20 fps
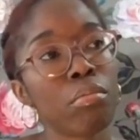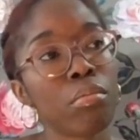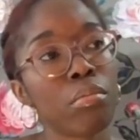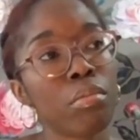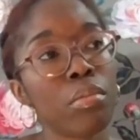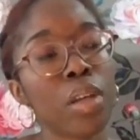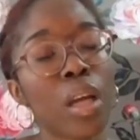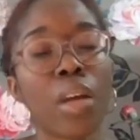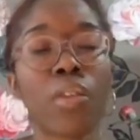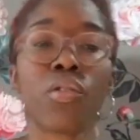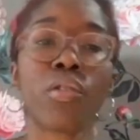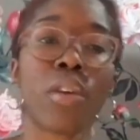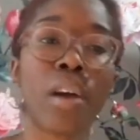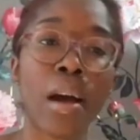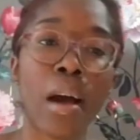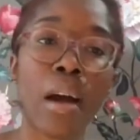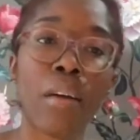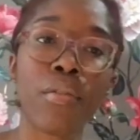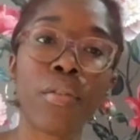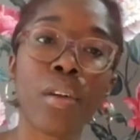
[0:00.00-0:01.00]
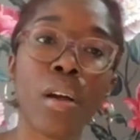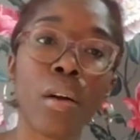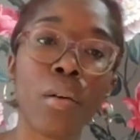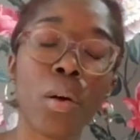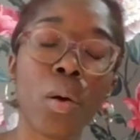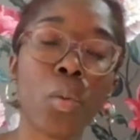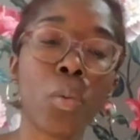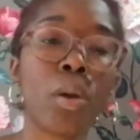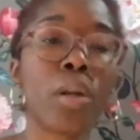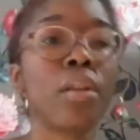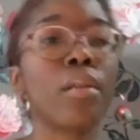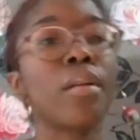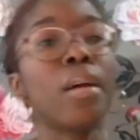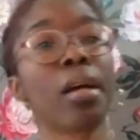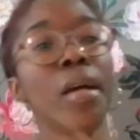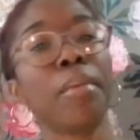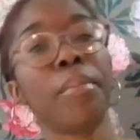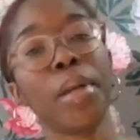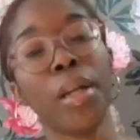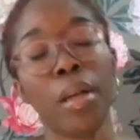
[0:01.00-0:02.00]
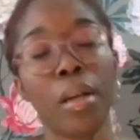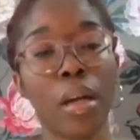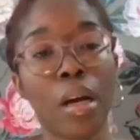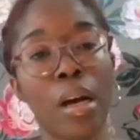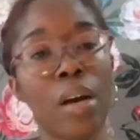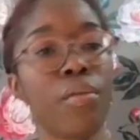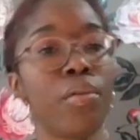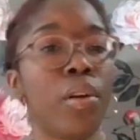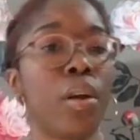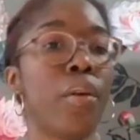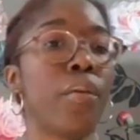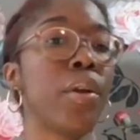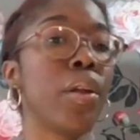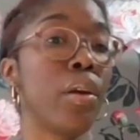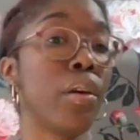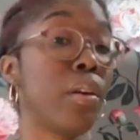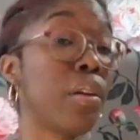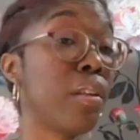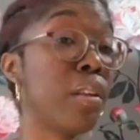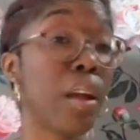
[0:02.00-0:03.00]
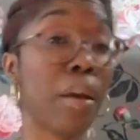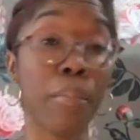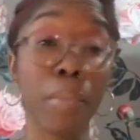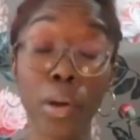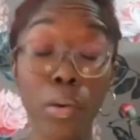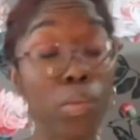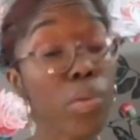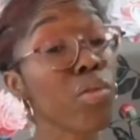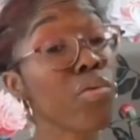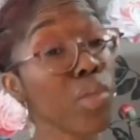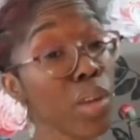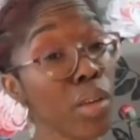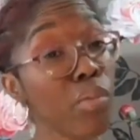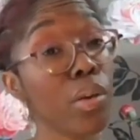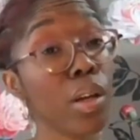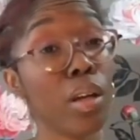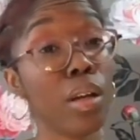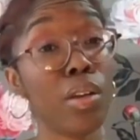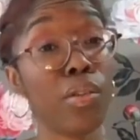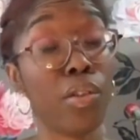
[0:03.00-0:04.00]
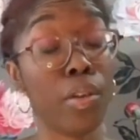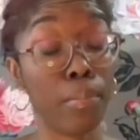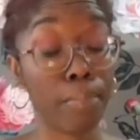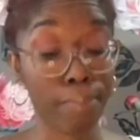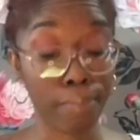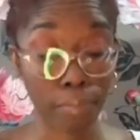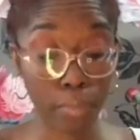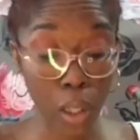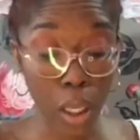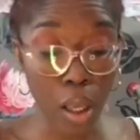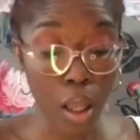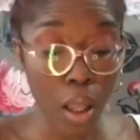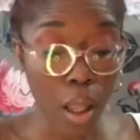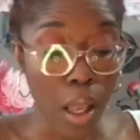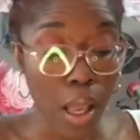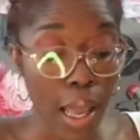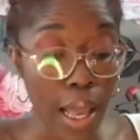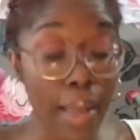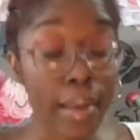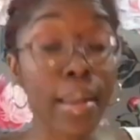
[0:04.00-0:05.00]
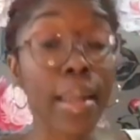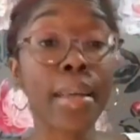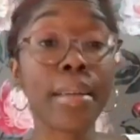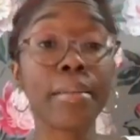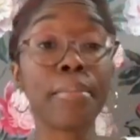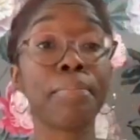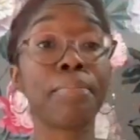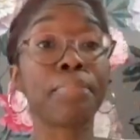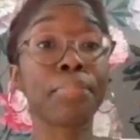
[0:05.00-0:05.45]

yeah, so a half an hour one time and then a half an hour the other time, but it was really easy. And then